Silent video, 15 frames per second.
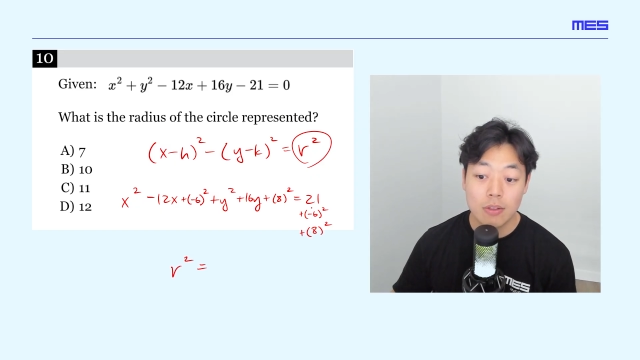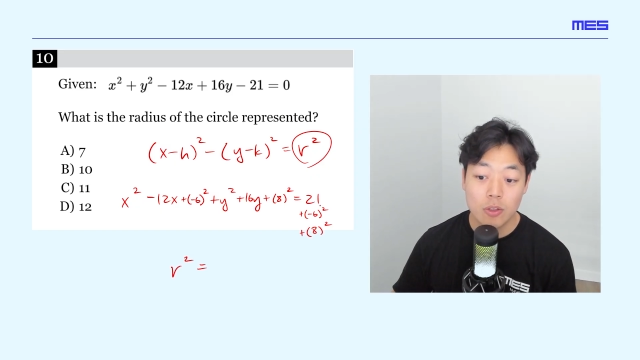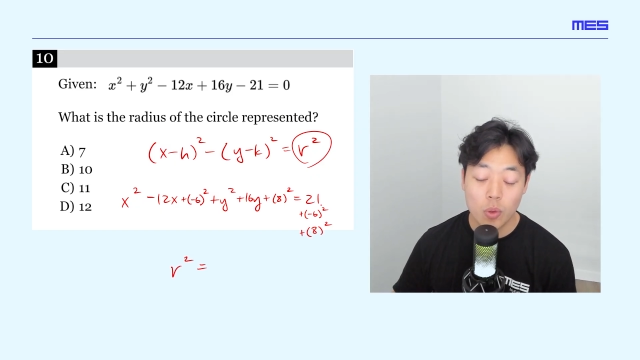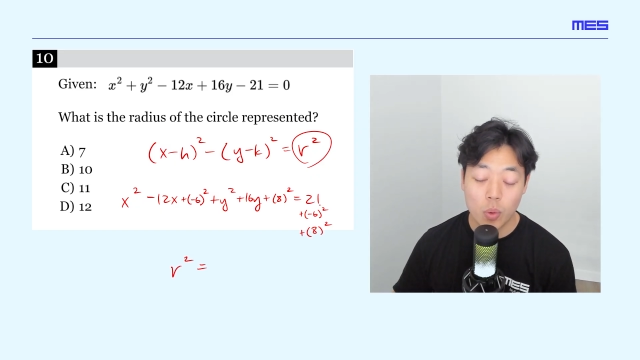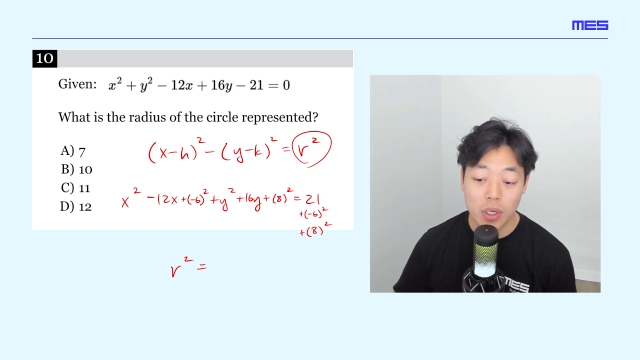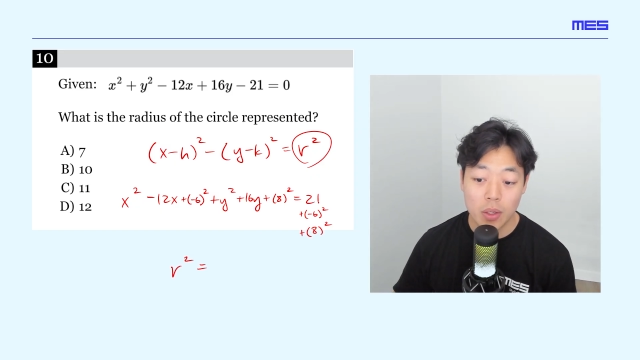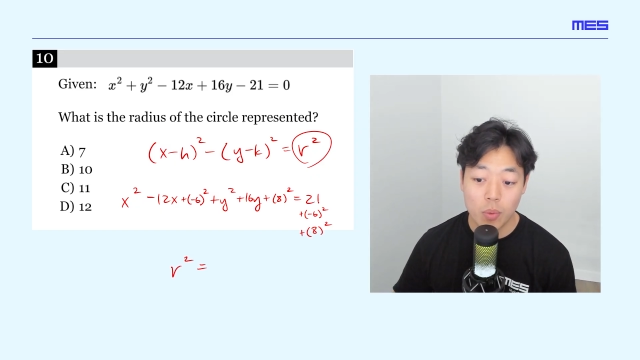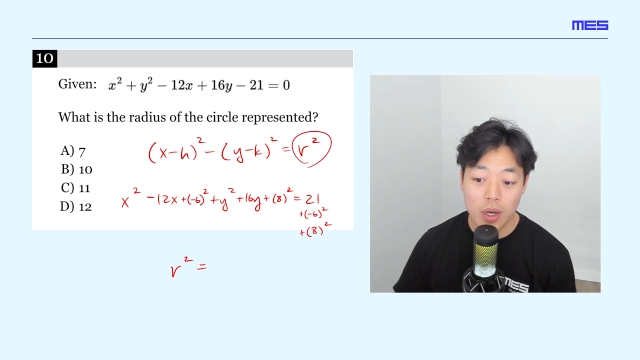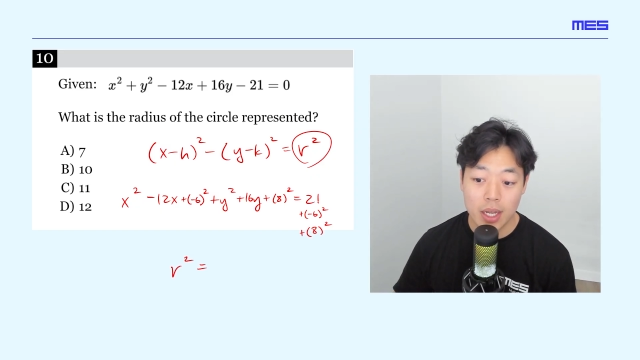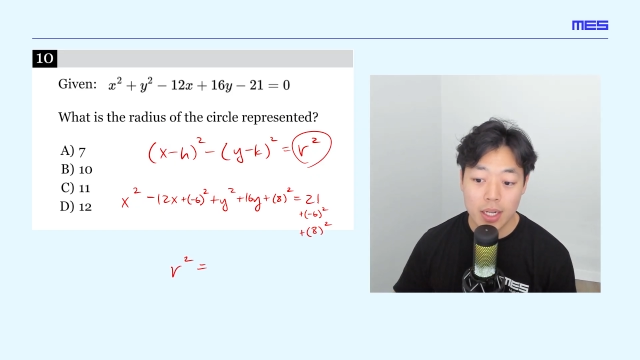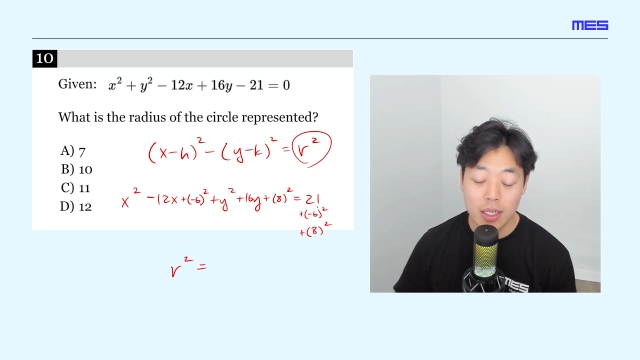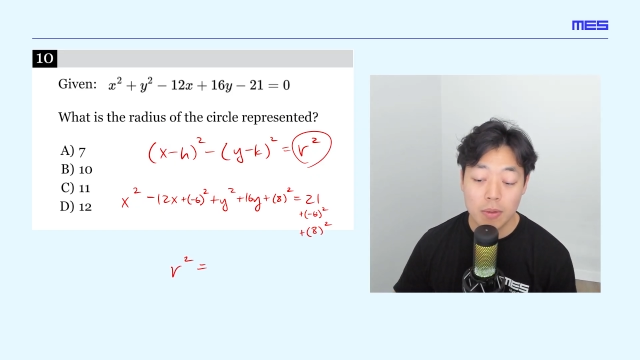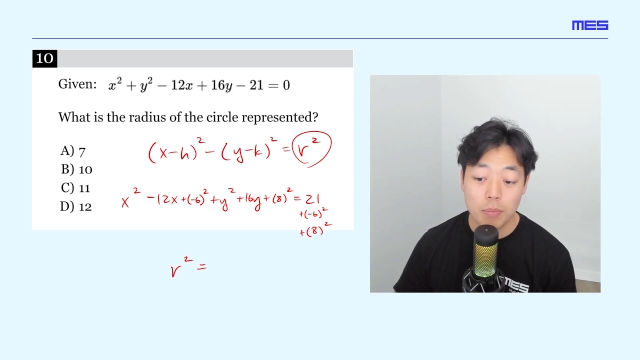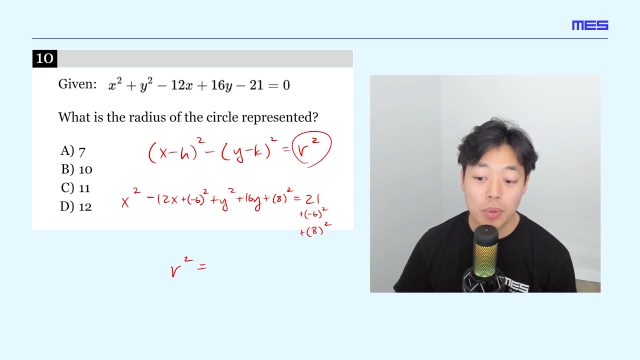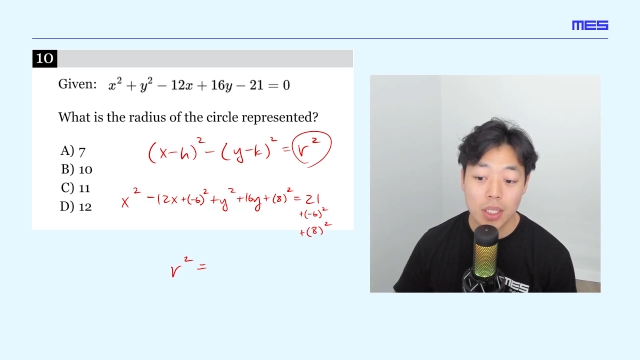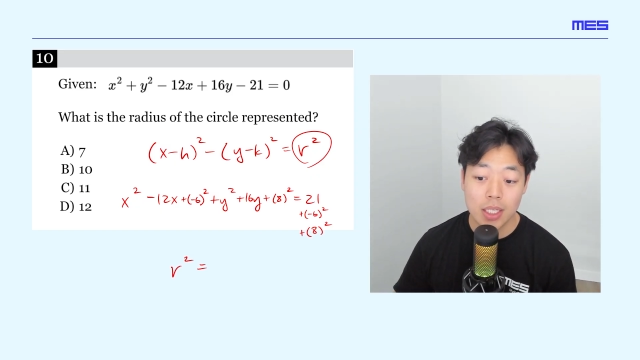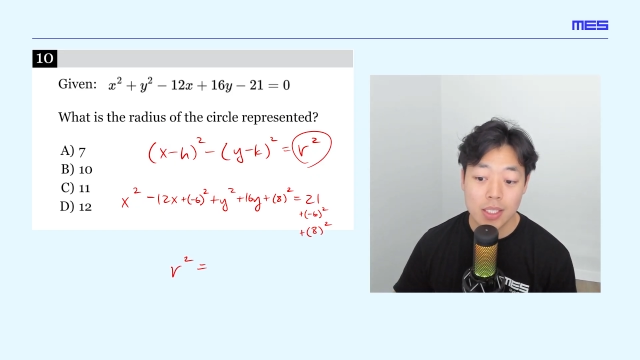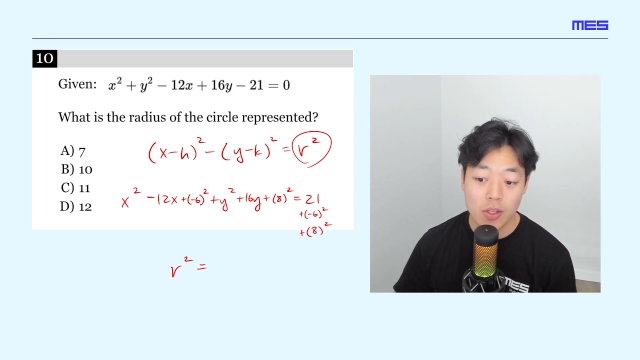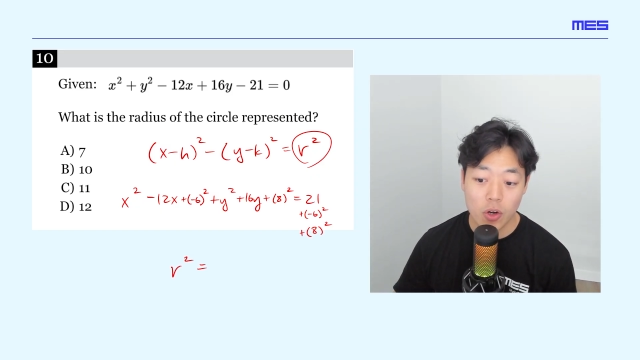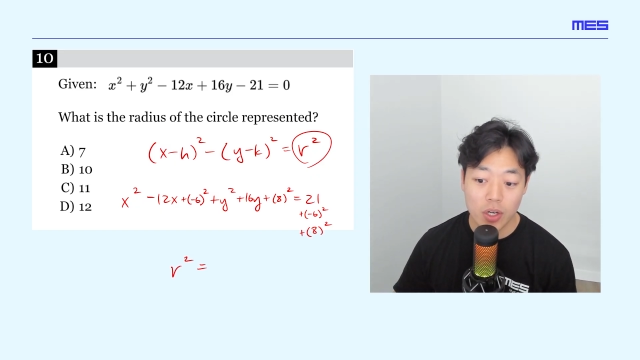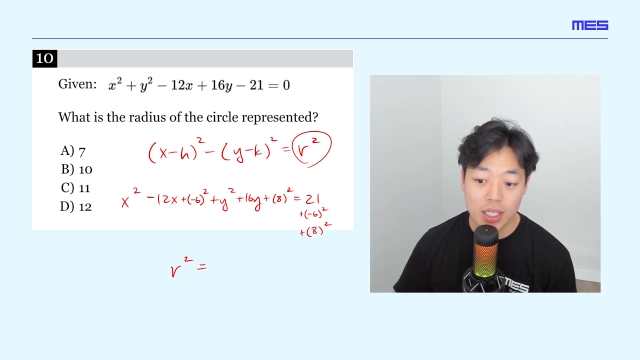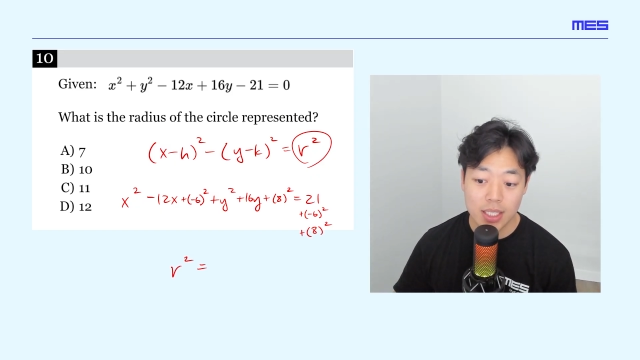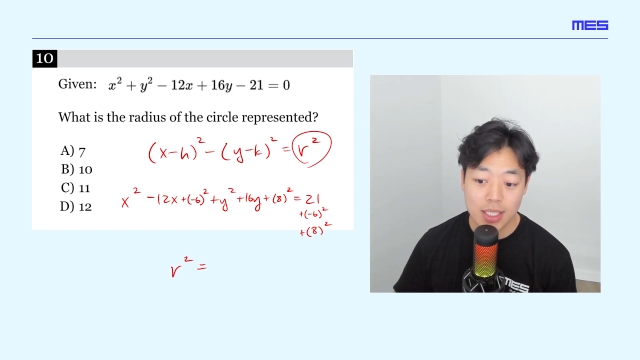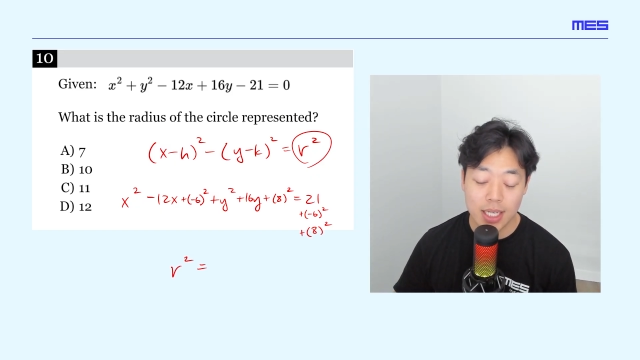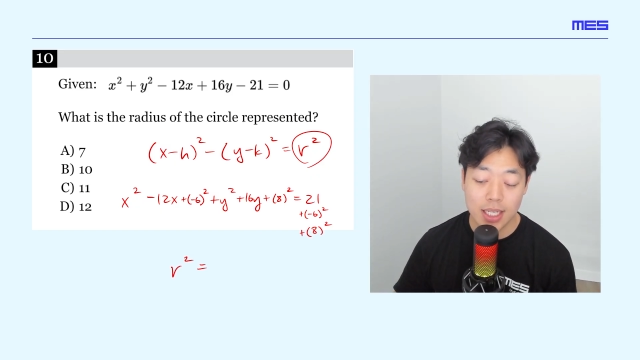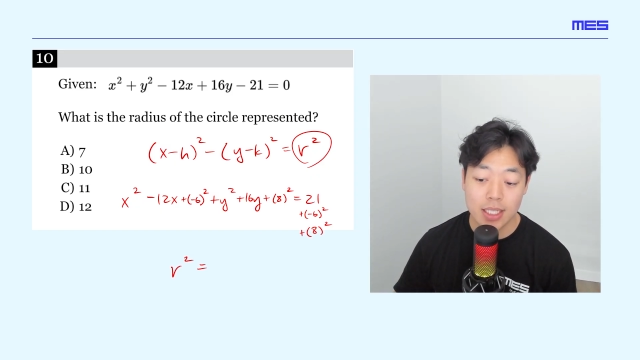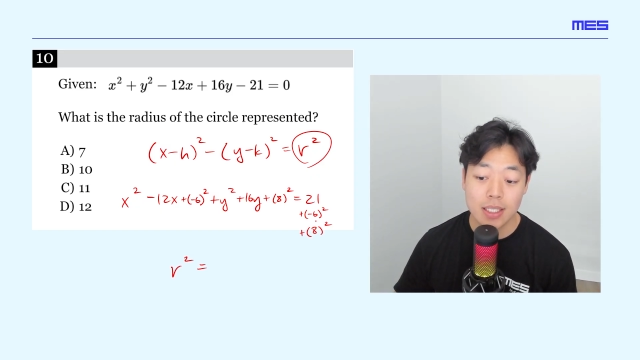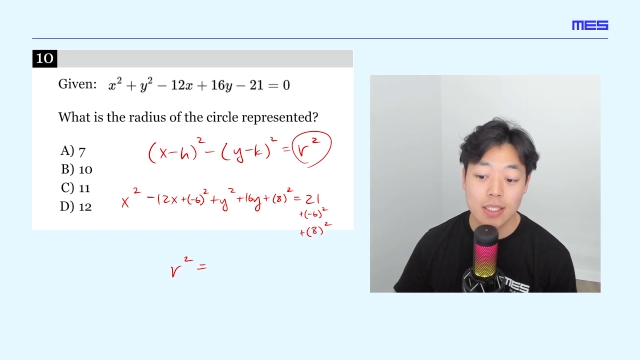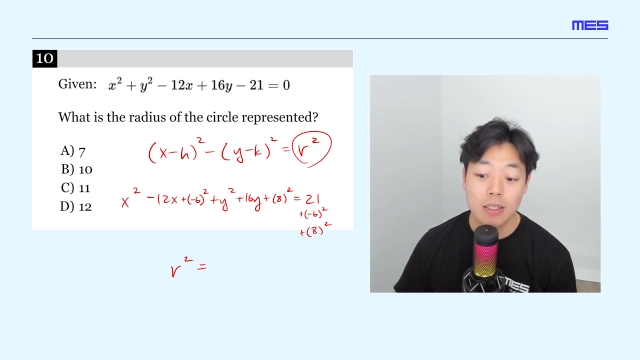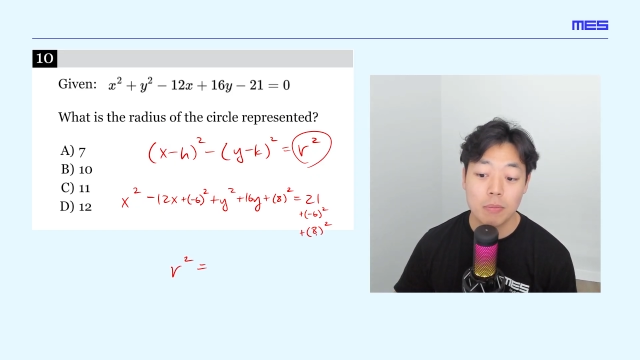21 plus
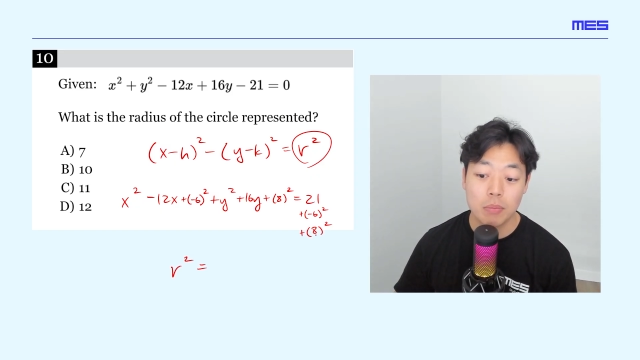36